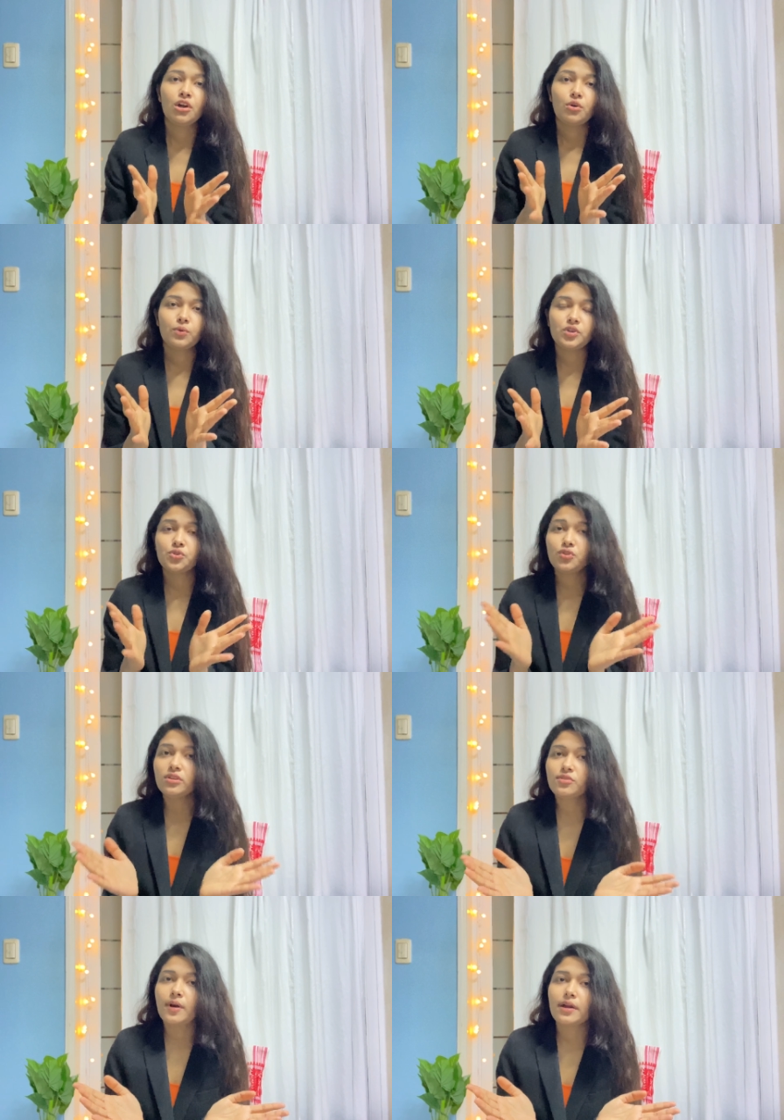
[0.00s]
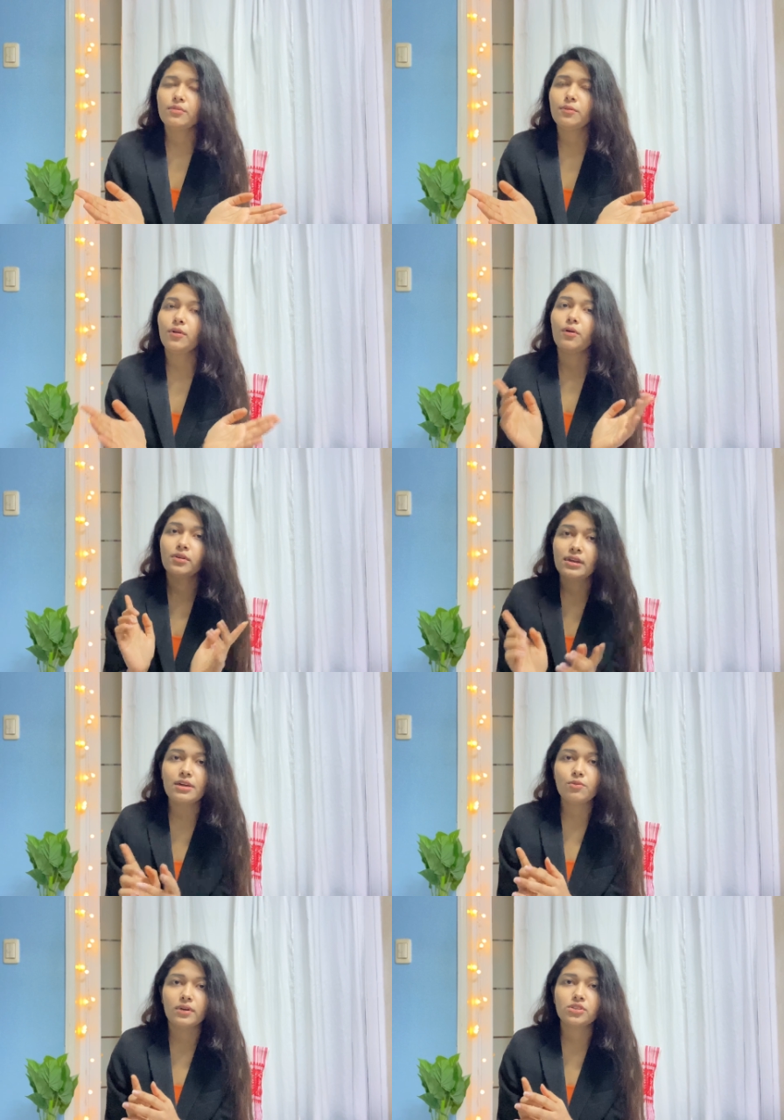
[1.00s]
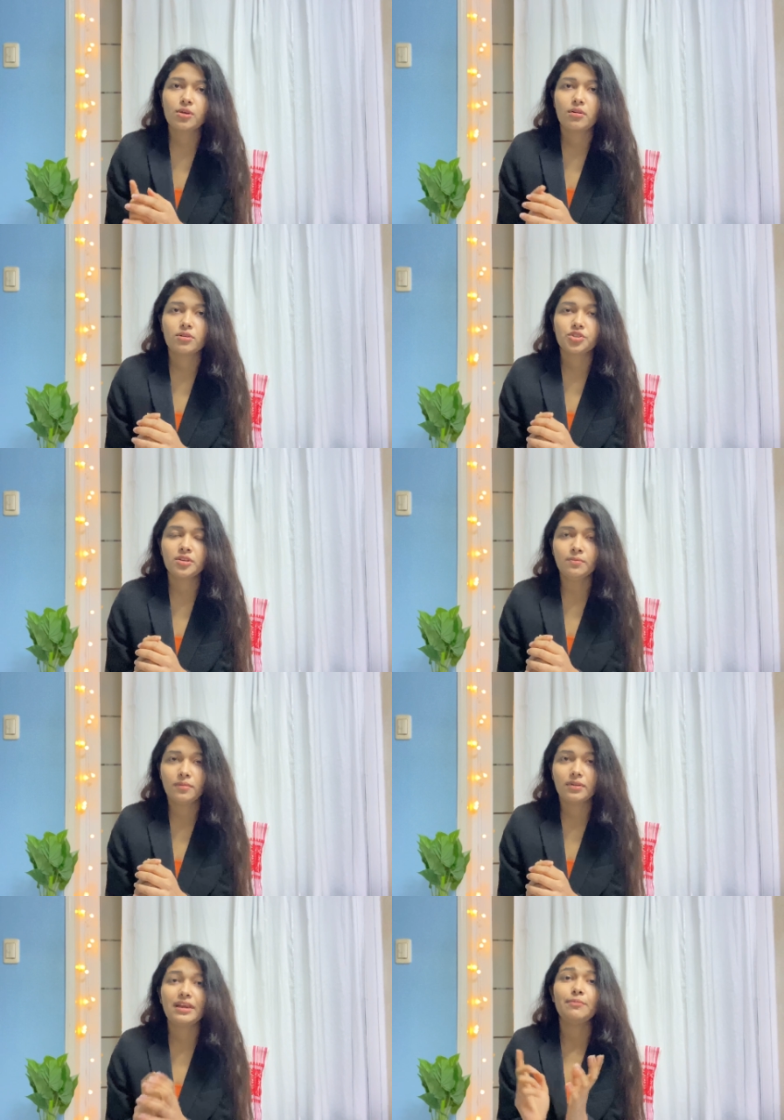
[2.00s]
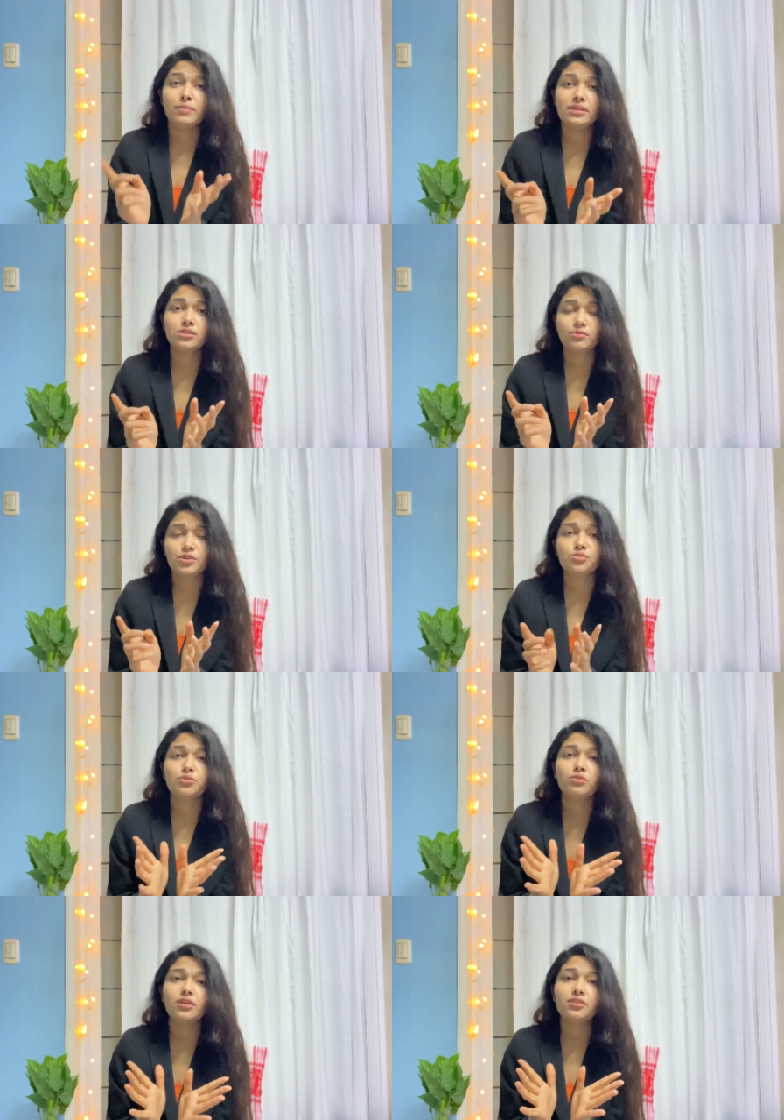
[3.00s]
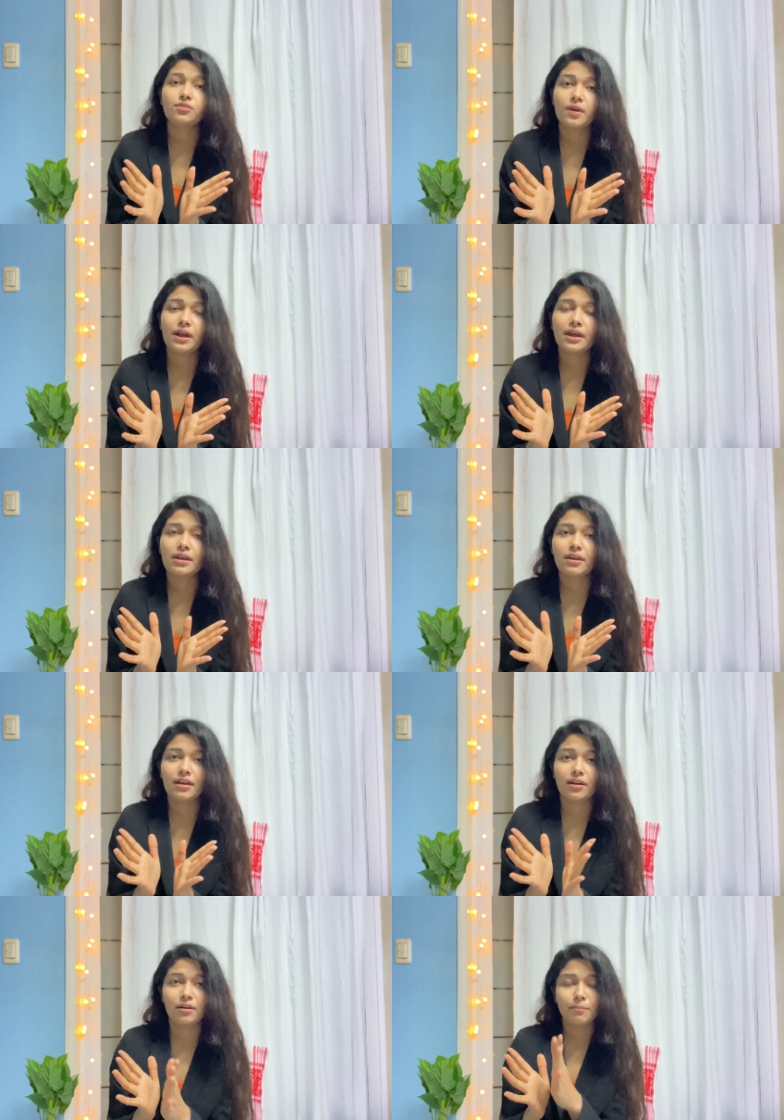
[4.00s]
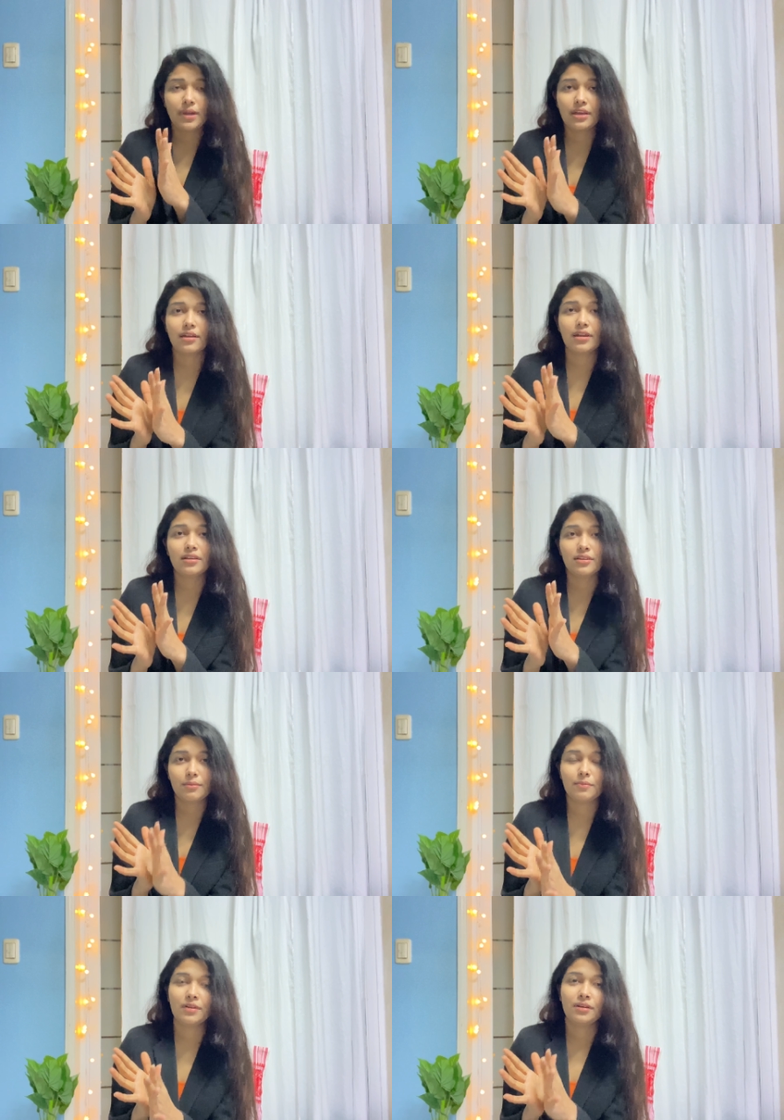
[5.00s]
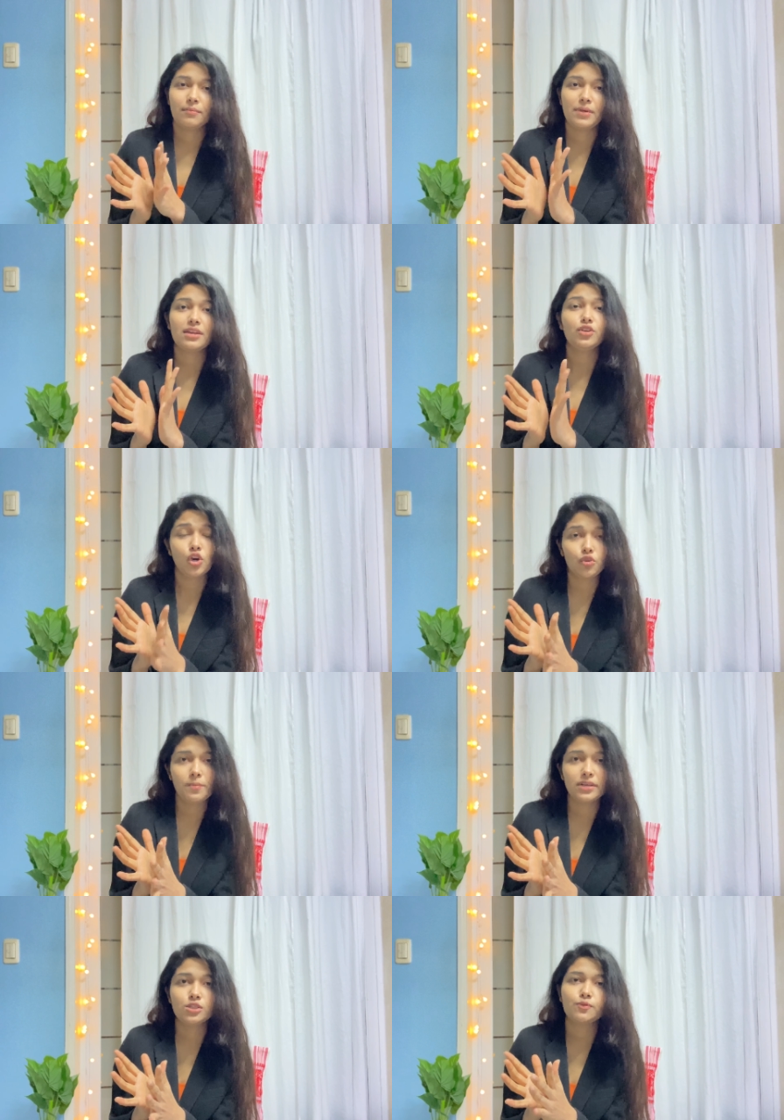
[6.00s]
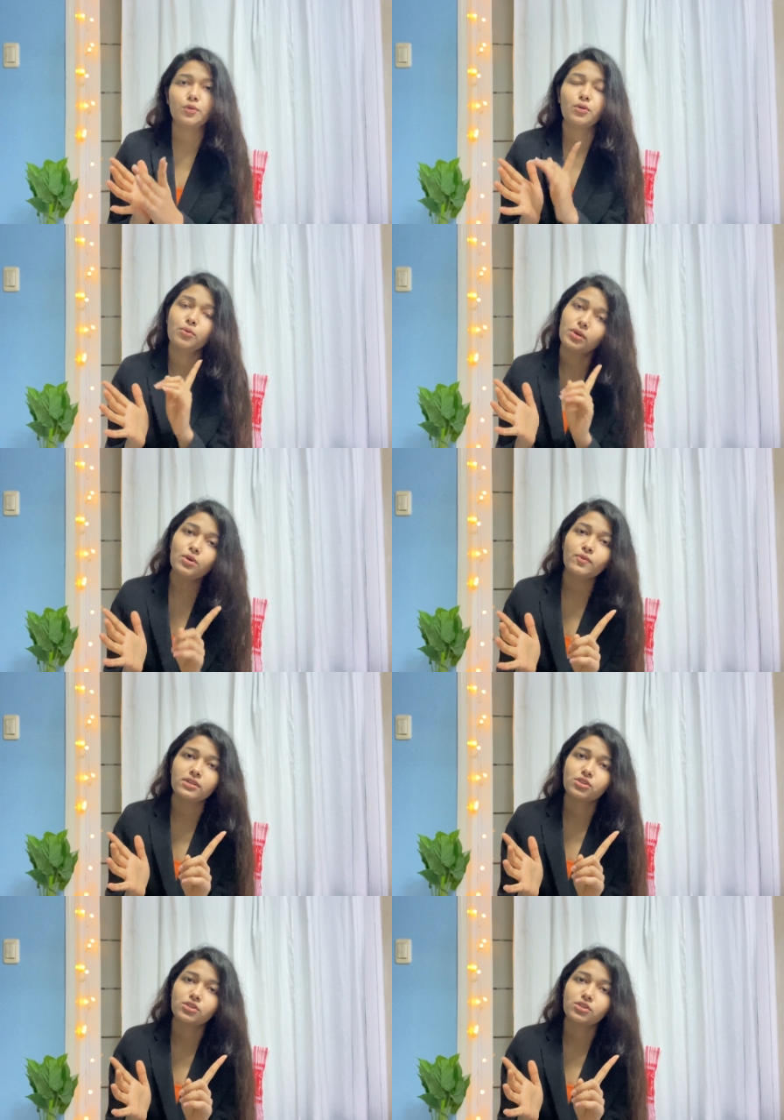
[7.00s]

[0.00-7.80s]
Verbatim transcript: we should not try for only one scholarship that means we should not try uh, making uh, making documents for only one